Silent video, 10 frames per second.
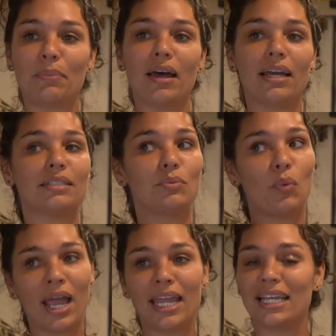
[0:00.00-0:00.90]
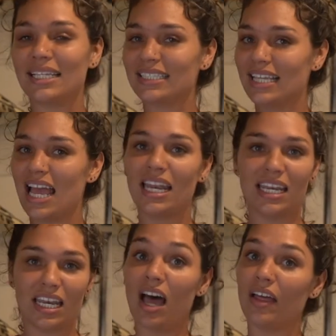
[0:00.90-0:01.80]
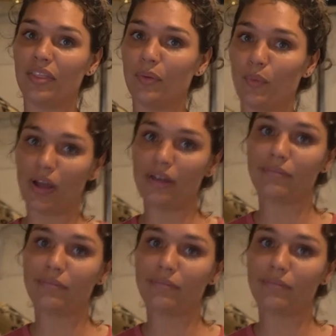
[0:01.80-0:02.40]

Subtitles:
but white is not the one.